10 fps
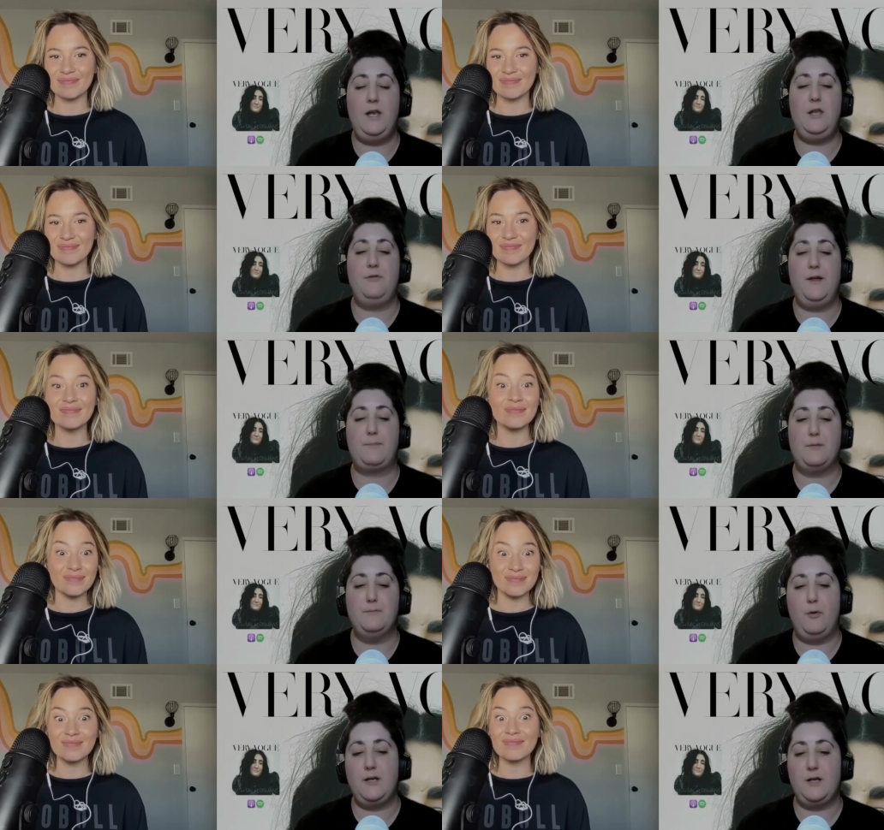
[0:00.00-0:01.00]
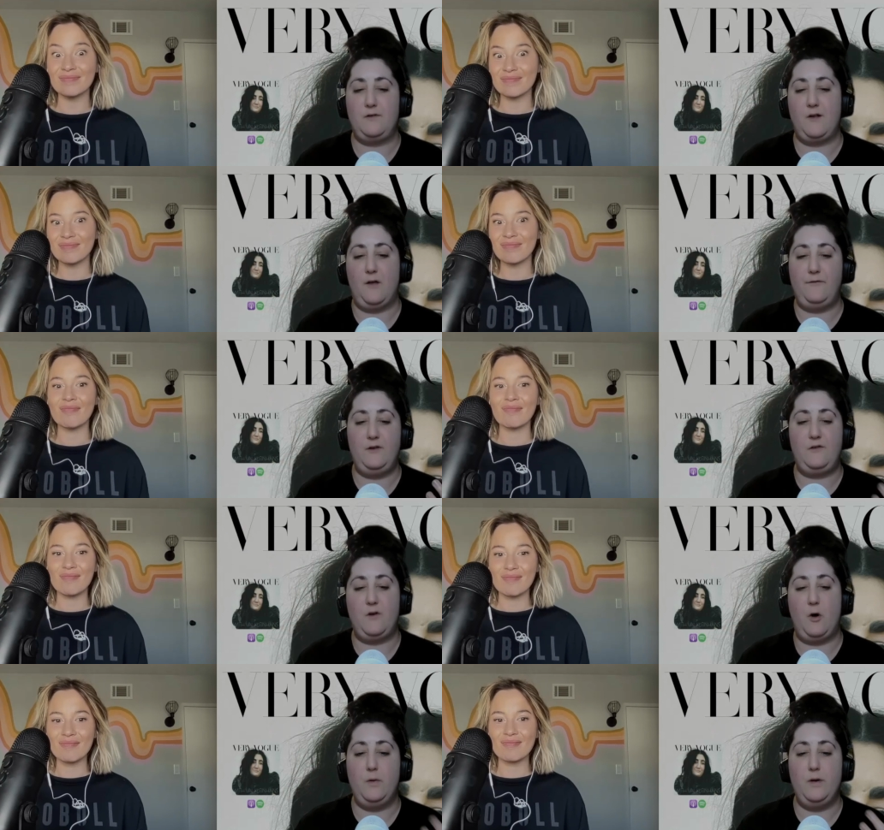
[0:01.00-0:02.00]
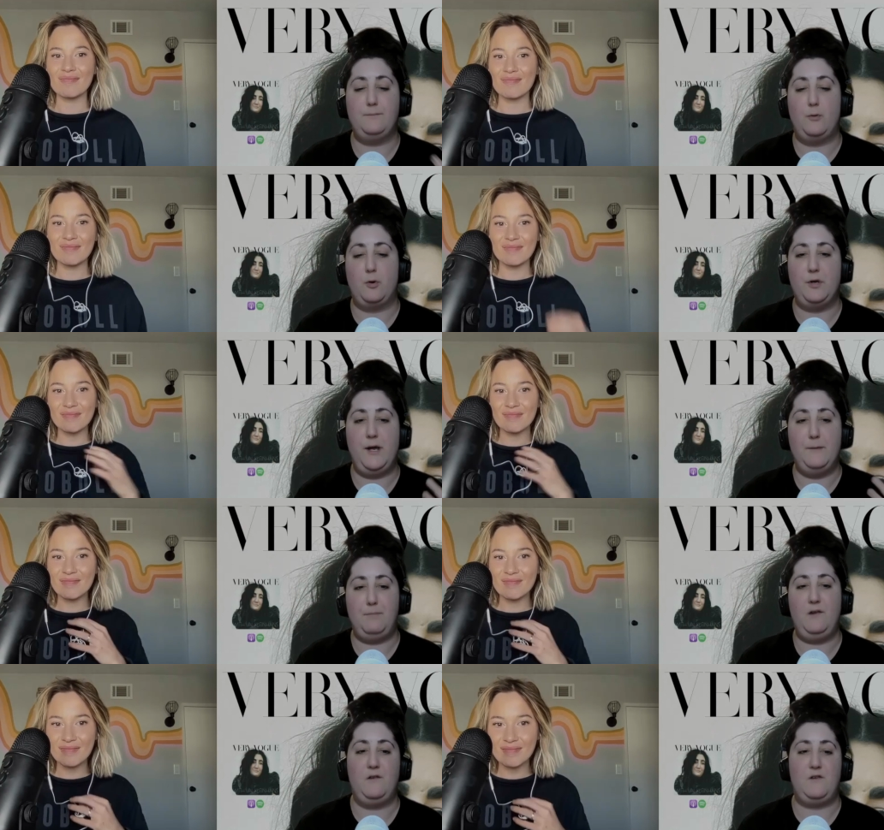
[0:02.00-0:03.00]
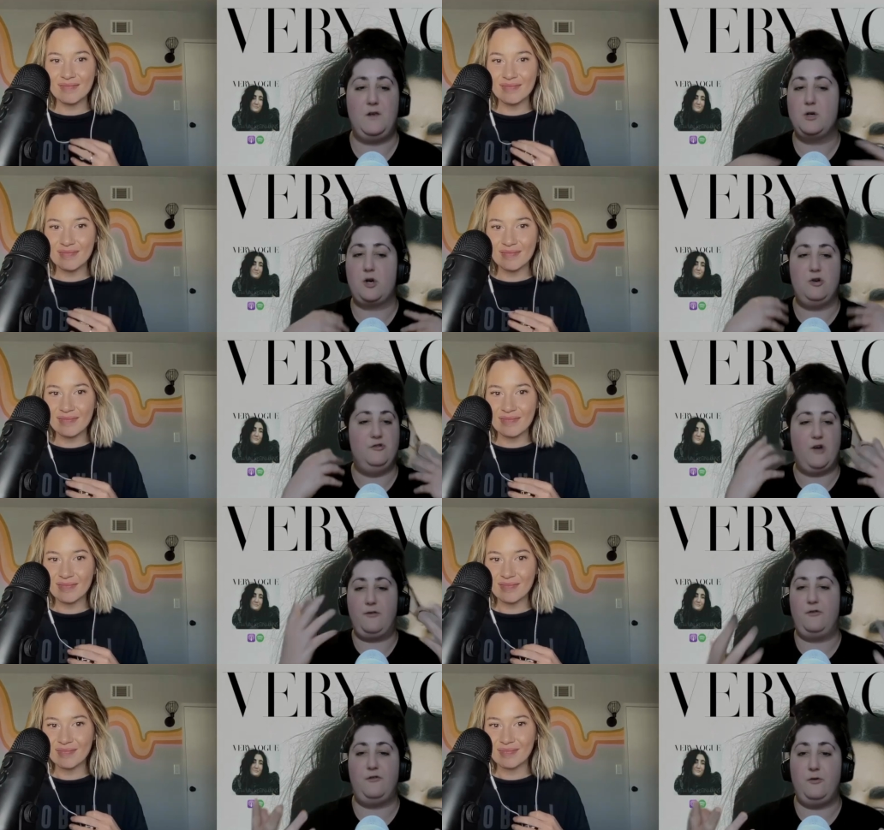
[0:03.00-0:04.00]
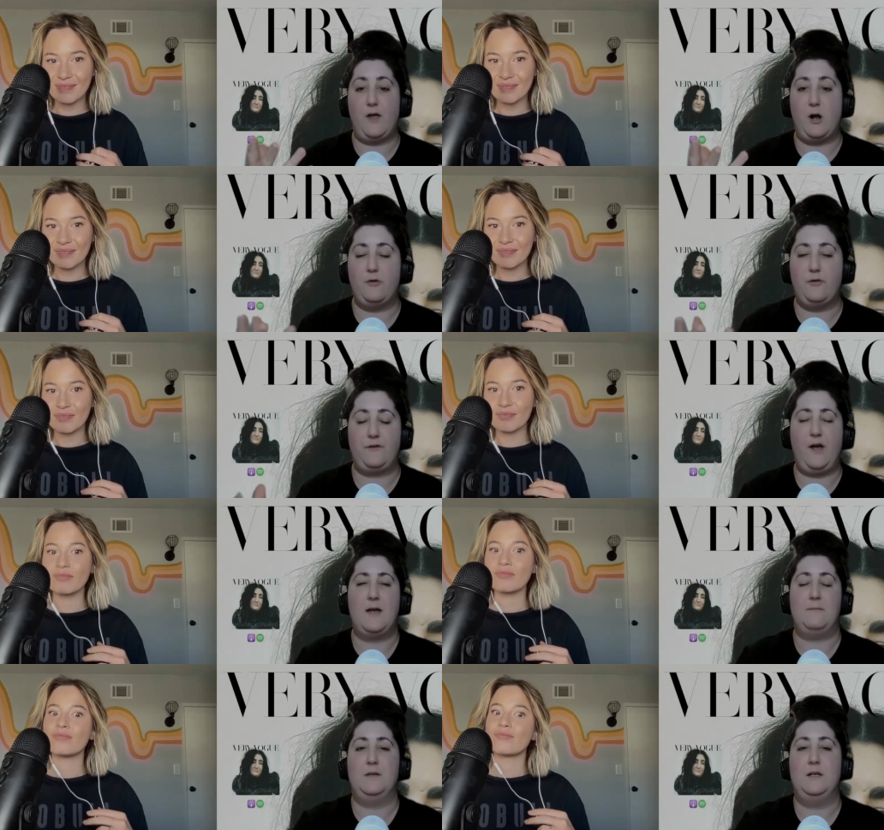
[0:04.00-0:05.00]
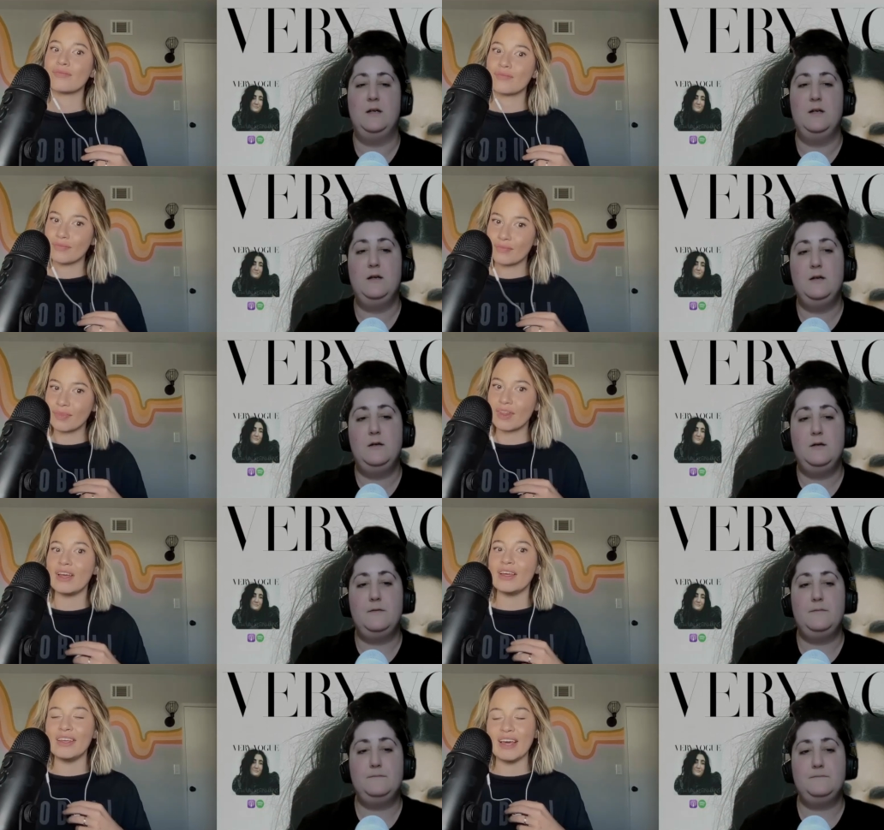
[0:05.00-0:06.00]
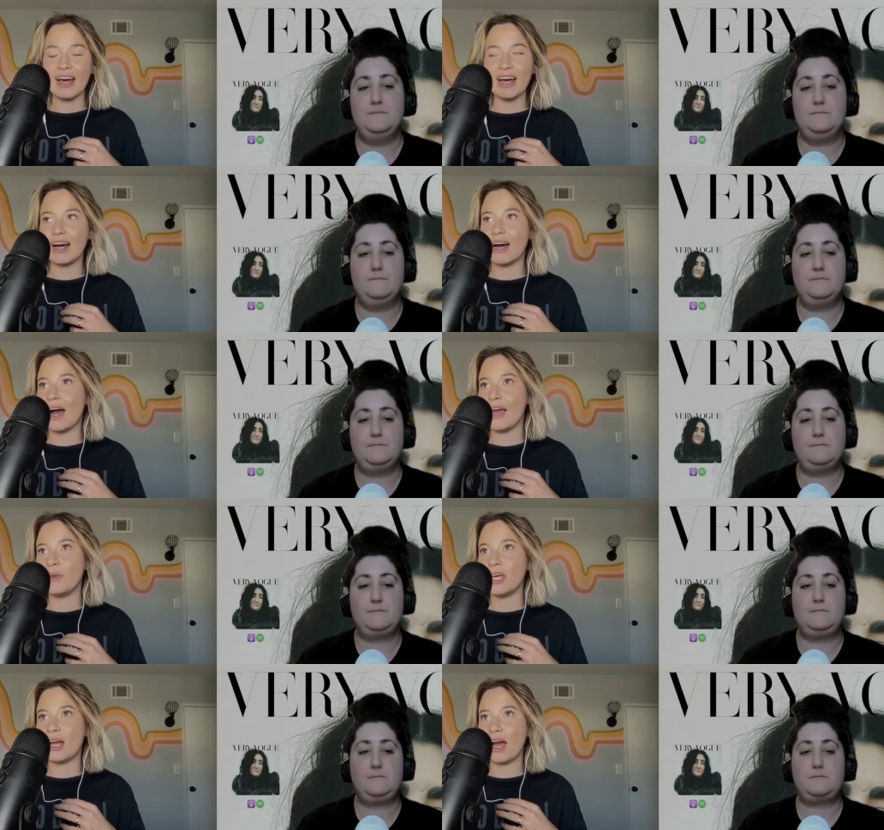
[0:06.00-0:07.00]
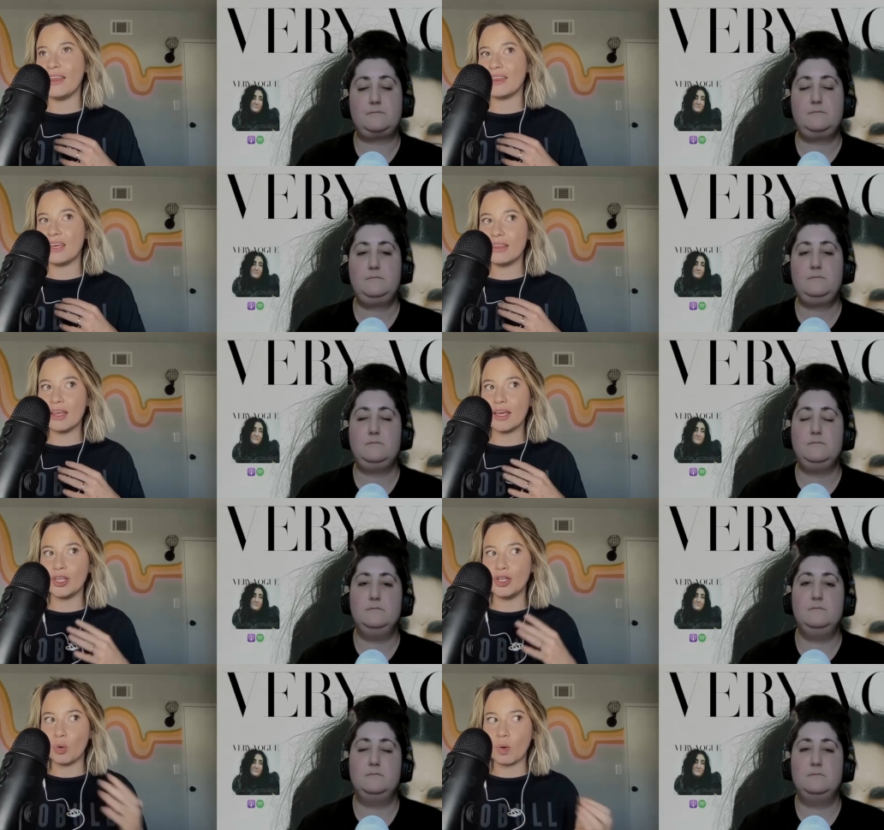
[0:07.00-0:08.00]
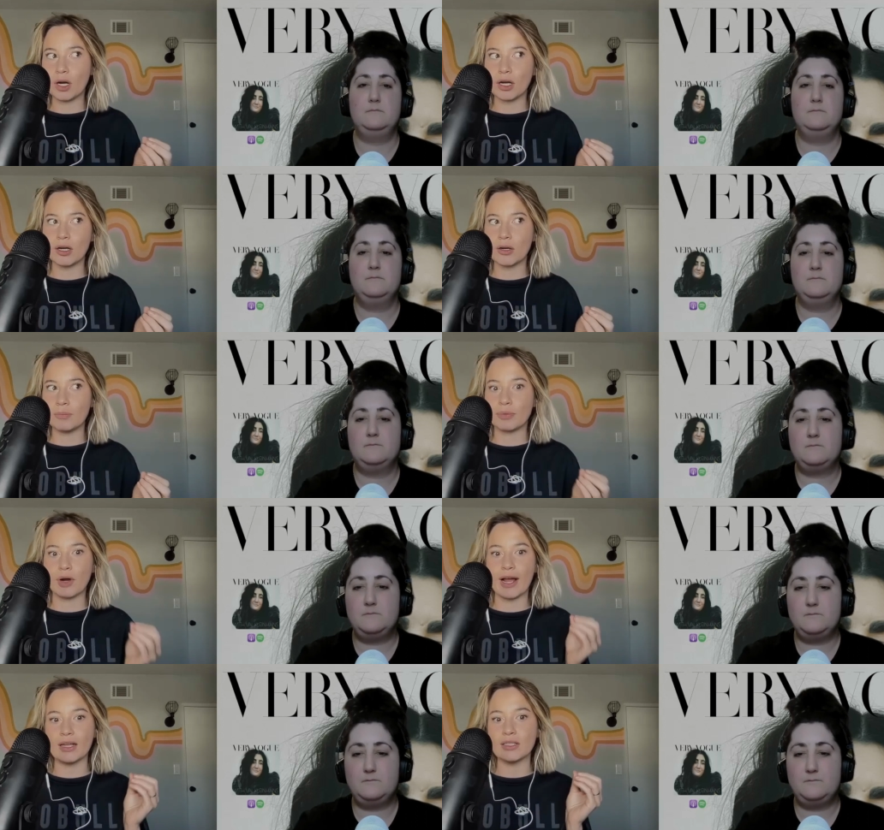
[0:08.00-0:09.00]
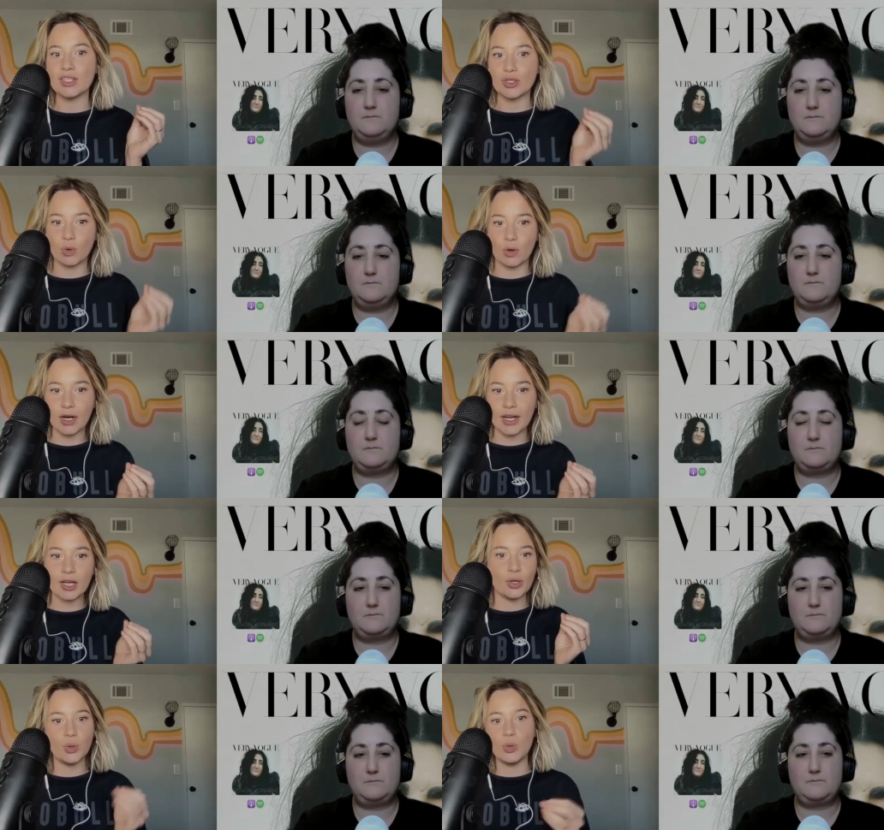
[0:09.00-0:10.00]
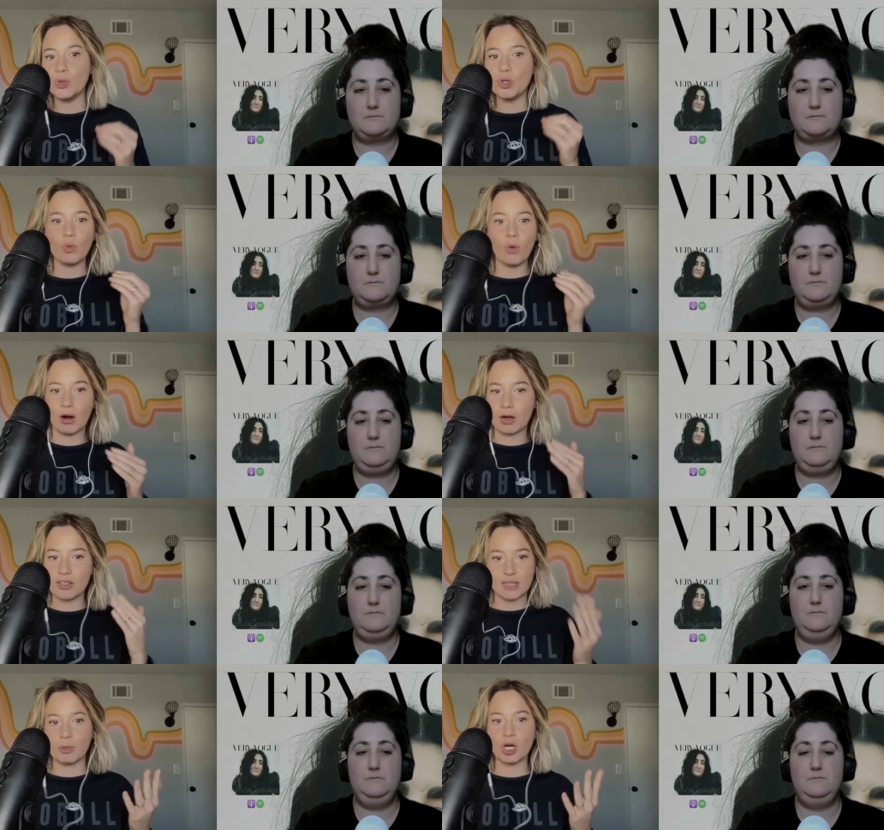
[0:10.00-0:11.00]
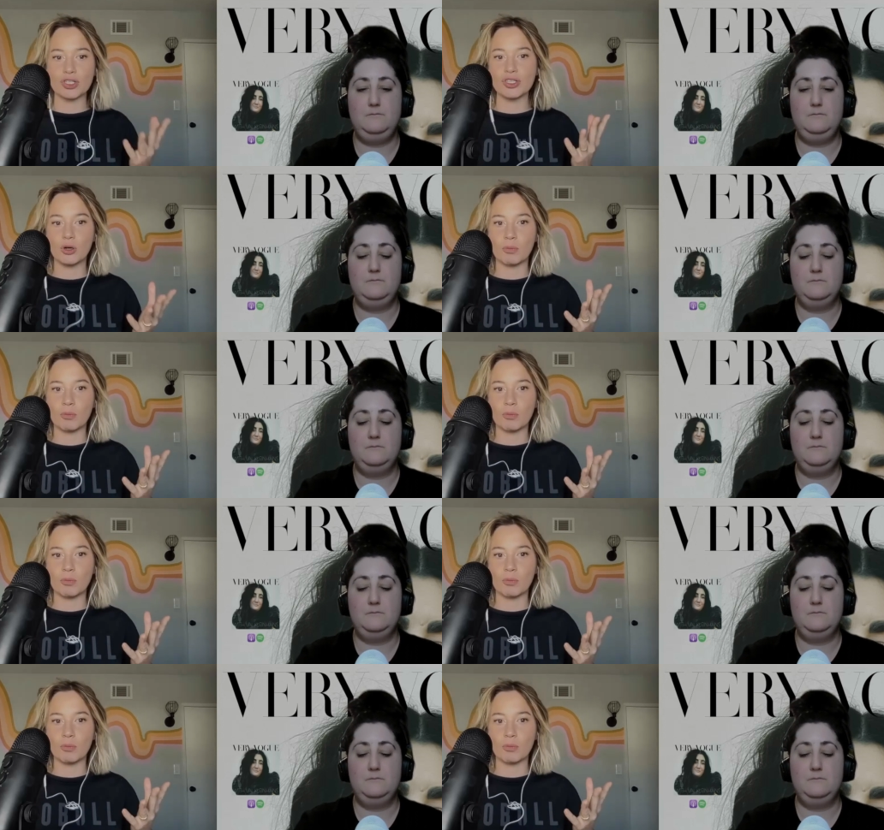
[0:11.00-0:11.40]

Speaker 1: do you think promoting yourself is so important in business? You encourage others to do that all the time.
Speaker 2: Yeah. I mean, I think that your brand story and who you are as a personal